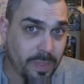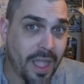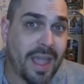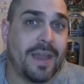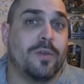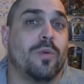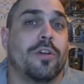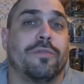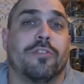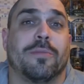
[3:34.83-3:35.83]
And
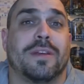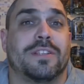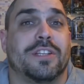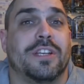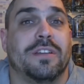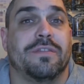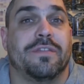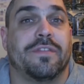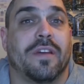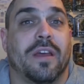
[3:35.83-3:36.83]
working through the Master
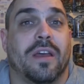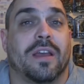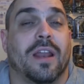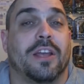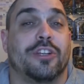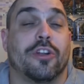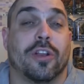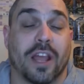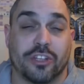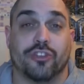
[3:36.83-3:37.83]
Chief Collection on
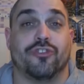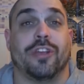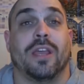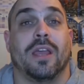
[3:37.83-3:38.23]
Legendary